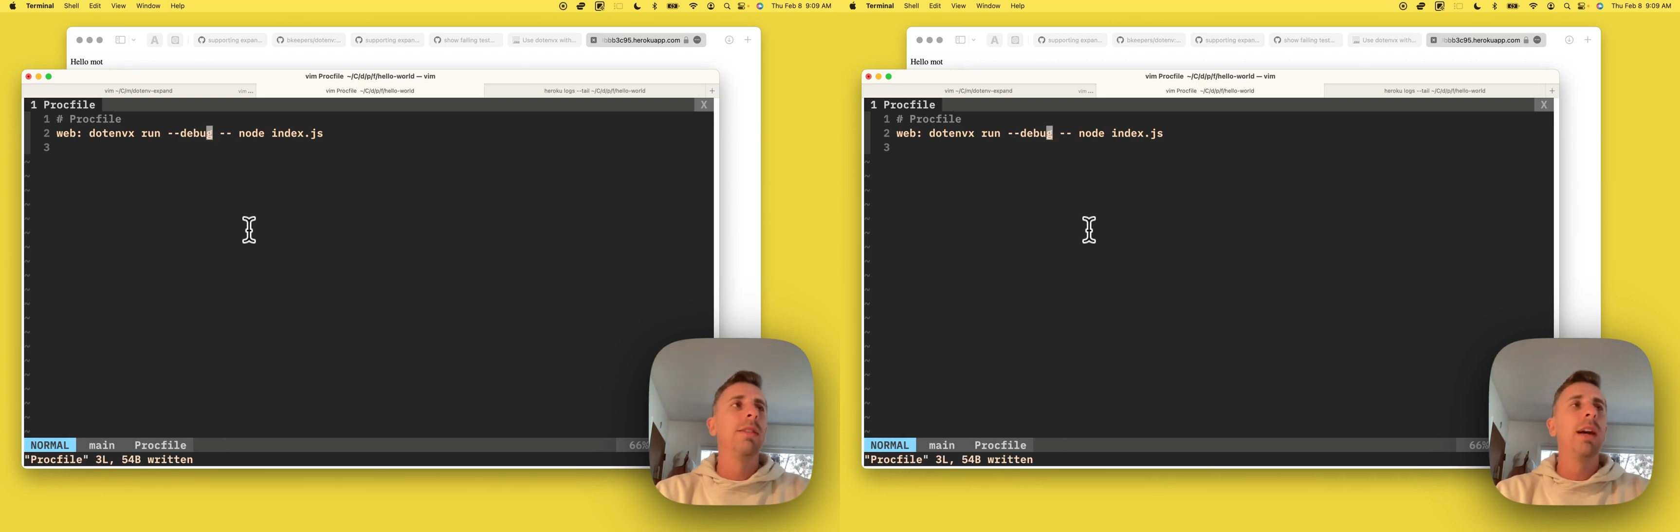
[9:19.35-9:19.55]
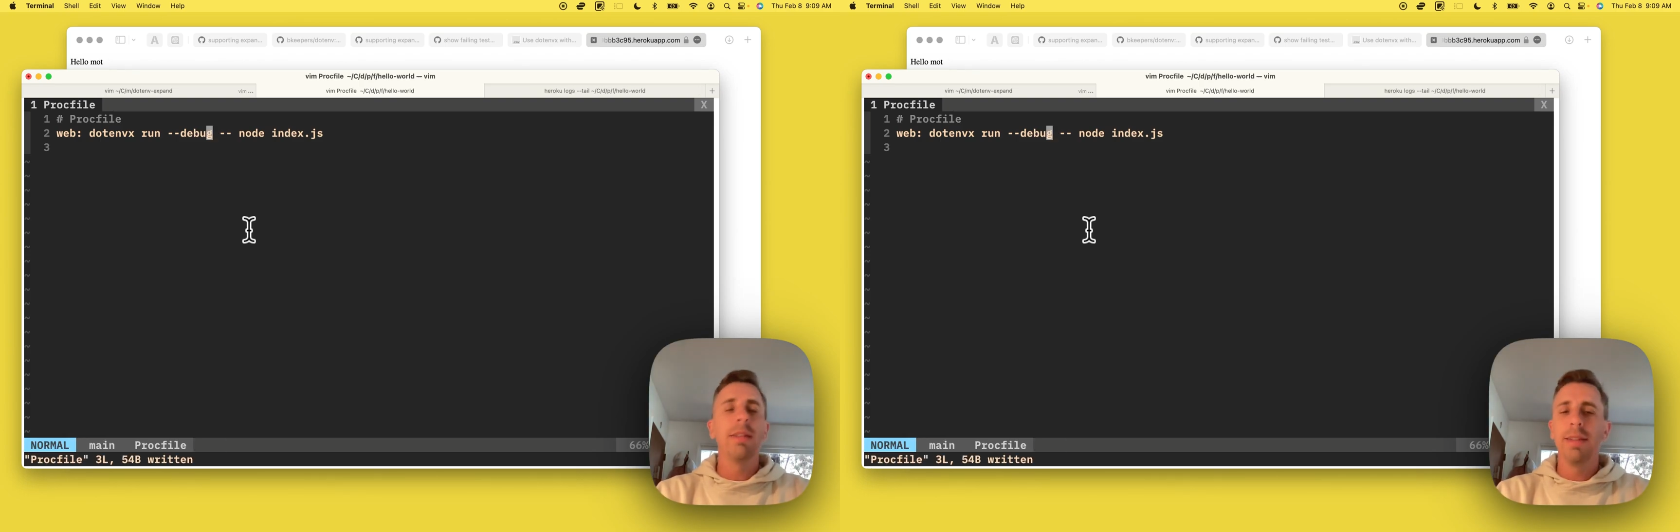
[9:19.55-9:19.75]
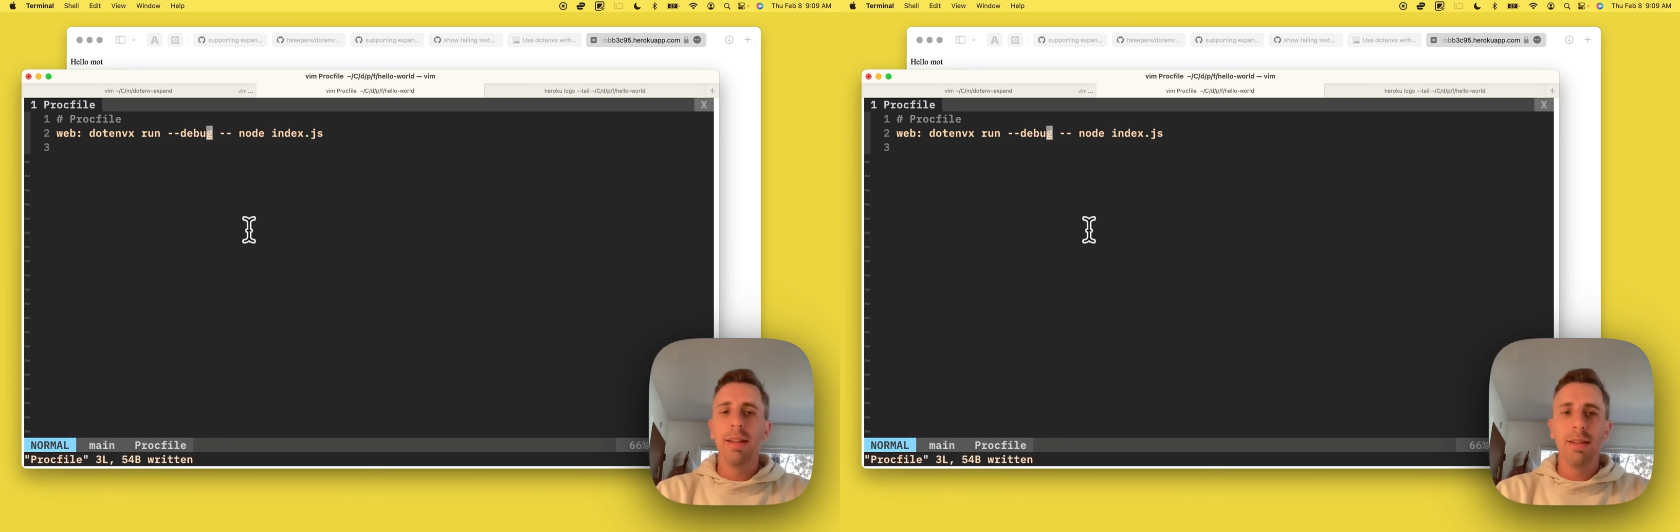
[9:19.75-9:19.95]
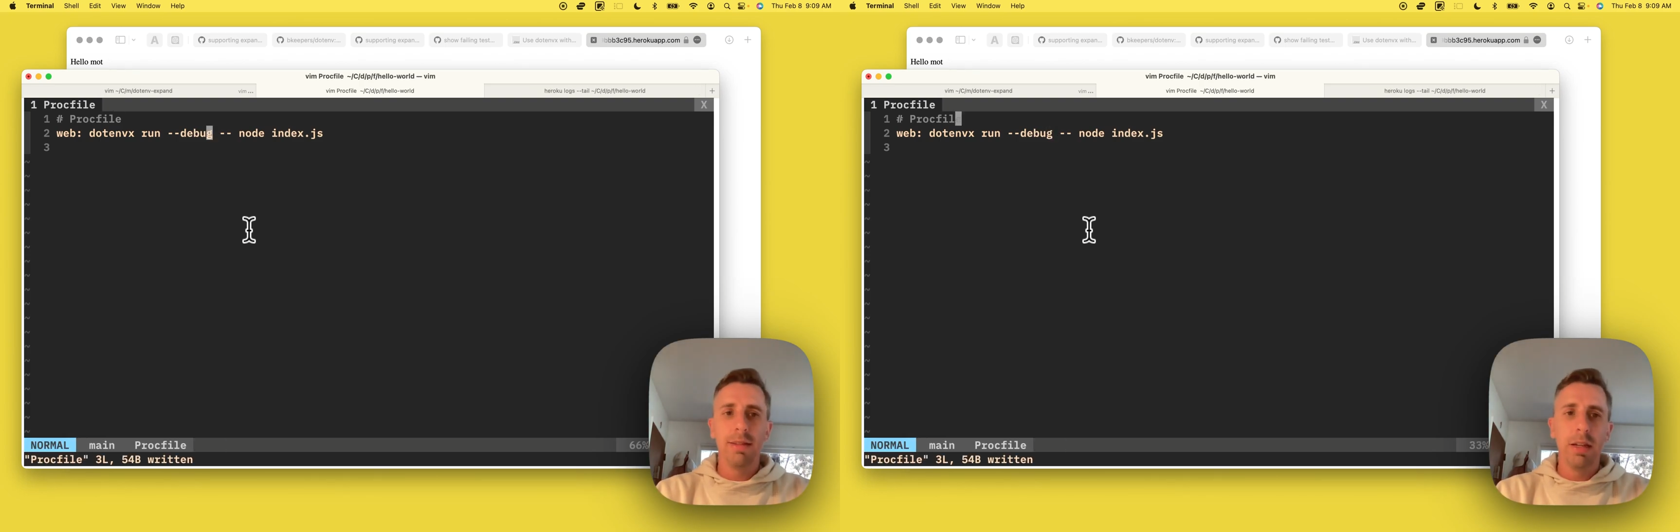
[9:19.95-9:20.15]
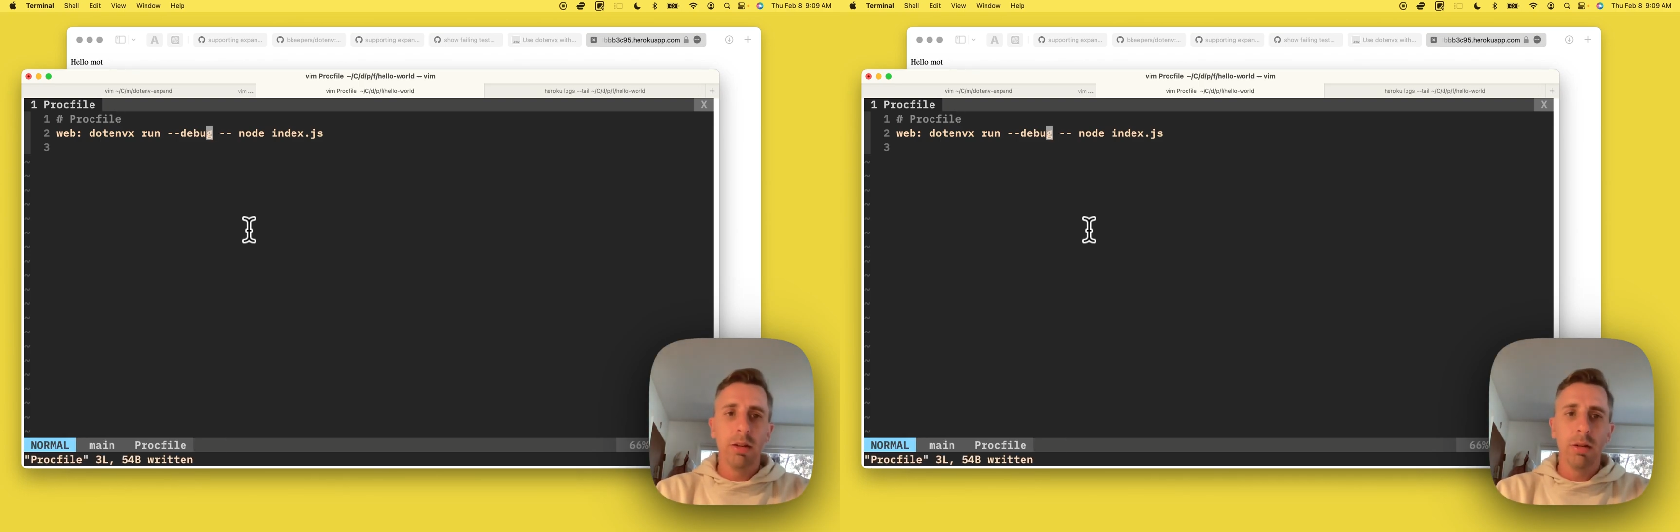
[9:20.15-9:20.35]
not saying the
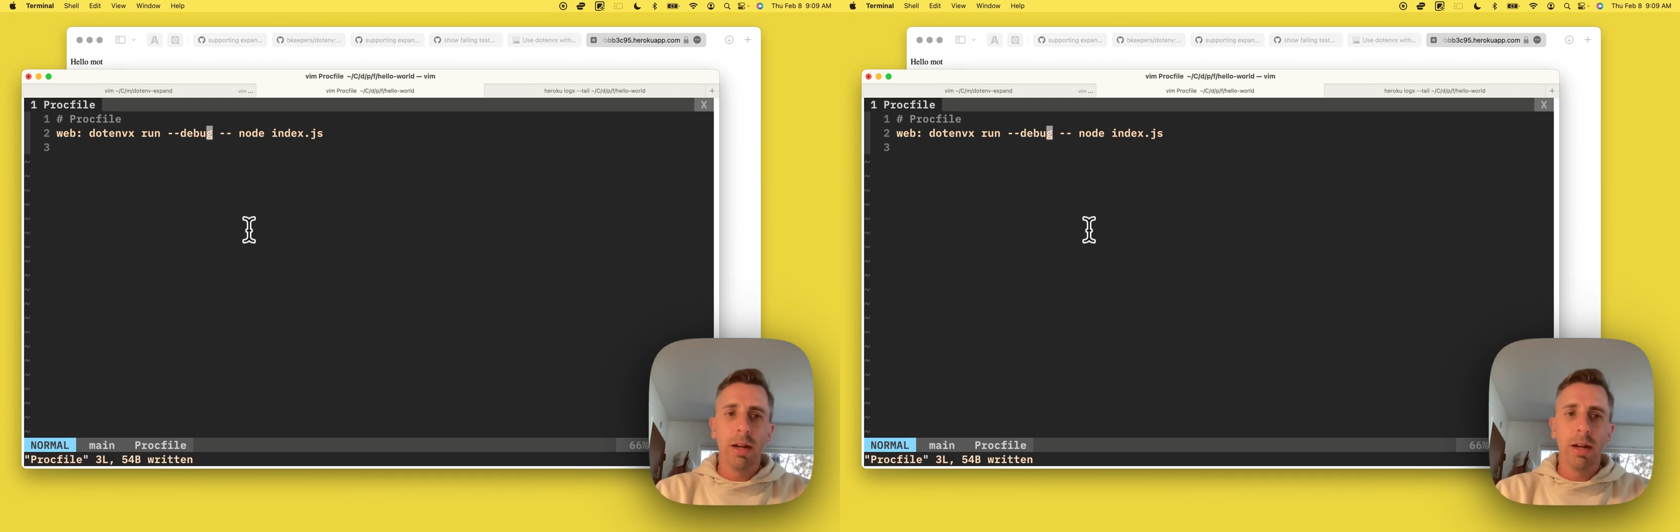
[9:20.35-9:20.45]
secret,